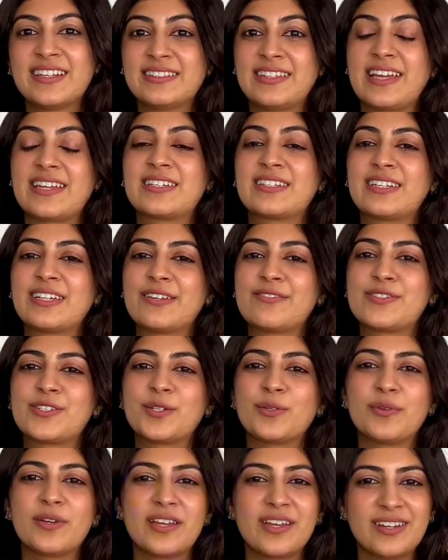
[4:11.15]
That gives
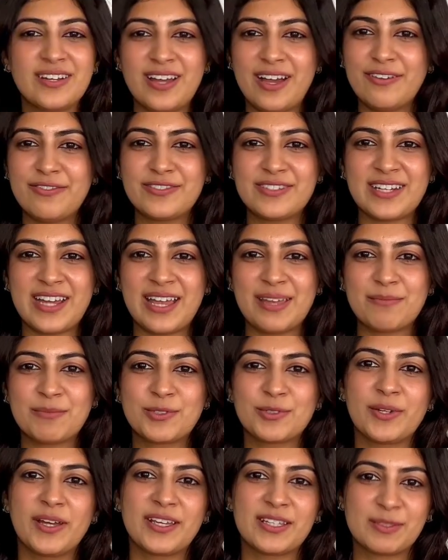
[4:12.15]
you enough time
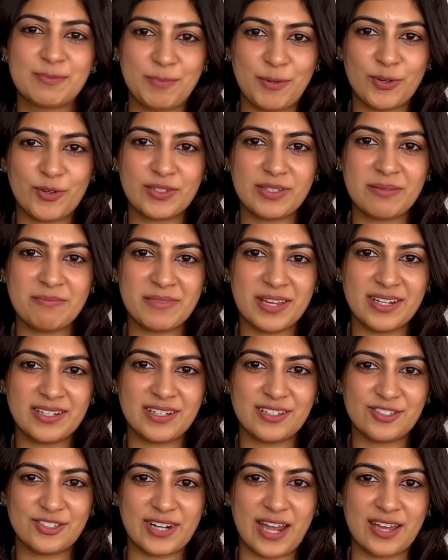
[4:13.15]
to explore the main
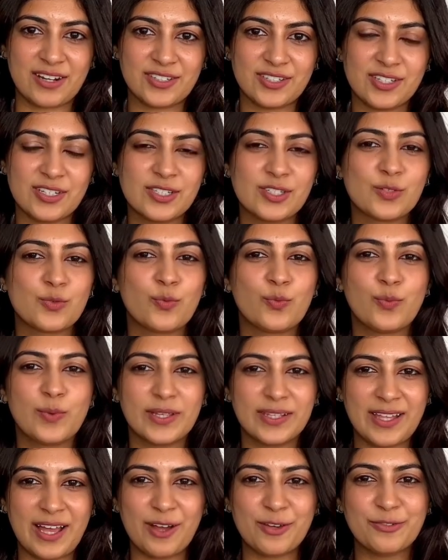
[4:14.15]
attractions
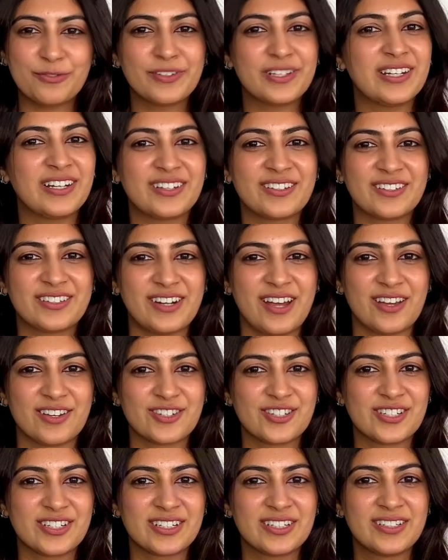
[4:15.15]
without feeling
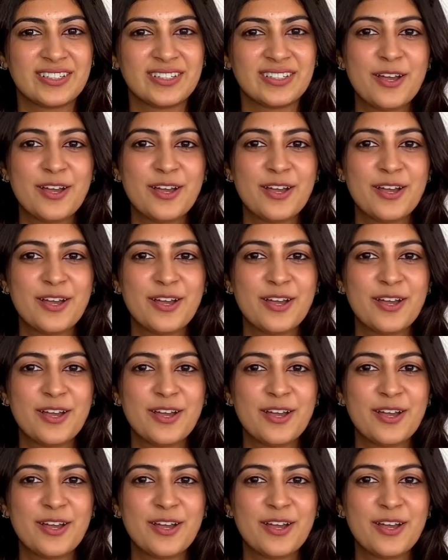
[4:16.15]
rushed.